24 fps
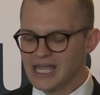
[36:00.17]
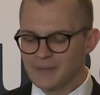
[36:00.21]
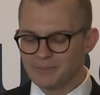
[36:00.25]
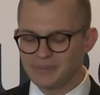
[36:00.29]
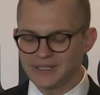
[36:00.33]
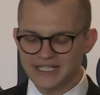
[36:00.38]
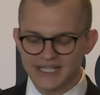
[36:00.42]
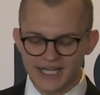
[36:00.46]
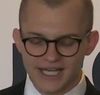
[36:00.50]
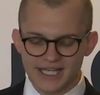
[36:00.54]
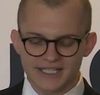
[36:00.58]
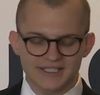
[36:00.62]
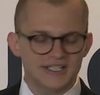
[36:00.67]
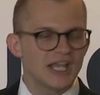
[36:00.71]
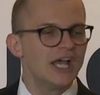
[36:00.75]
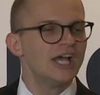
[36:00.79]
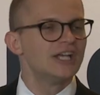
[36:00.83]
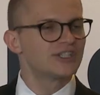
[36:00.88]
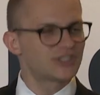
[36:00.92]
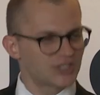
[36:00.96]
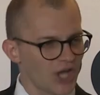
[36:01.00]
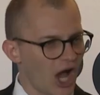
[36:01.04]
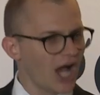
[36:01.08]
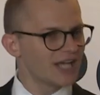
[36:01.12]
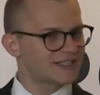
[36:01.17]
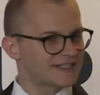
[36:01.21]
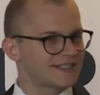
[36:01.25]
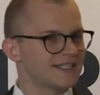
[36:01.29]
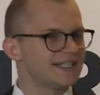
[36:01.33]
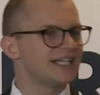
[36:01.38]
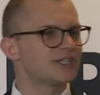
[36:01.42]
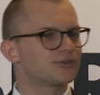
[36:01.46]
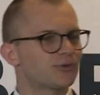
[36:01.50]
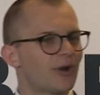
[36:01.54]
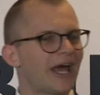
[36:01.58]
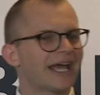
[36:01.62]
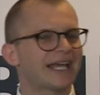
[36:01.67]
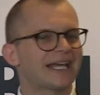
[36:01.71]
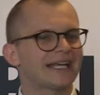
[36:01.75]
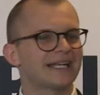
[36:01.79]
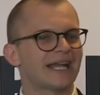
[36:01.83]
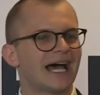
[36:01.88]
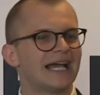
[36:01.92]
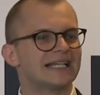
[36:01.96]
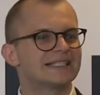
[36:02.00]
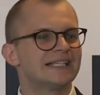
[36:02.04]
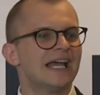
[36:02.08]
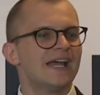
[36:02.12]
Because Sosthenes
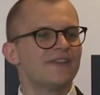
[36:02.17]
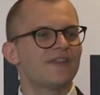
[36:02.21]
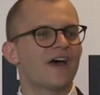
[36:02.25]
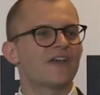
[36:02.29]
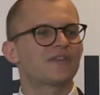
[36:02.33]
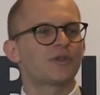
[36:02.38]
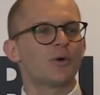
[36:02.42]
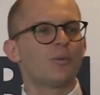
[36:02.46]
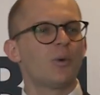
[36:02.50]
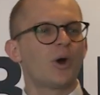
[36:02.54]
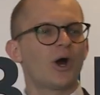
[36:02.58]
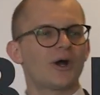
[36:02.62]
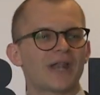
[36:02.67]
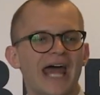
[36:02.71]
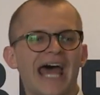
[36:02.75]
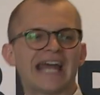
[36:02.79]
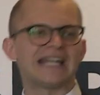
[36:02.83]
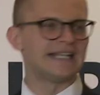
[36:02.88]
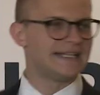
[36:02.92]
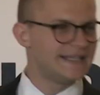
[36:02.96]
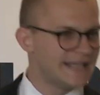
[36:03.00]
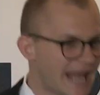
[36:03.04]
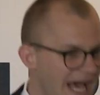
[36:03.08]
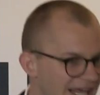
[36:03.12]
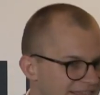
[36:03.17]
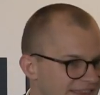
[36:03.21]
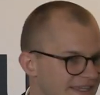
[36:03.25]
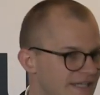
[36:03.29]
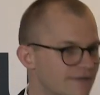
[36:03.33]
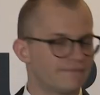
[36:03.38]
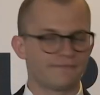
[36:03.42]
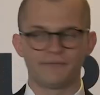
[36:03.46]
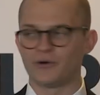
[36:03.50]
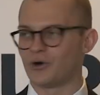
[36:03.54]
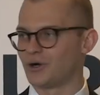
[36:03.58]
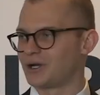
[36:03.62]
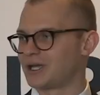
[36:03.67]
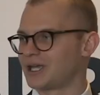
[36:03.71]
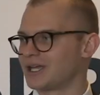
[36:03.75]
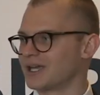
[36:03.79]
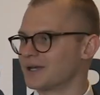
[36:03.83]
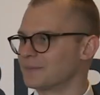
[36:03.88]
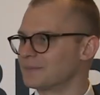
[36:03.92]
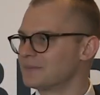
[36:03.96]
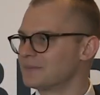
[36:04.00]
recognized that the world had nothing for him.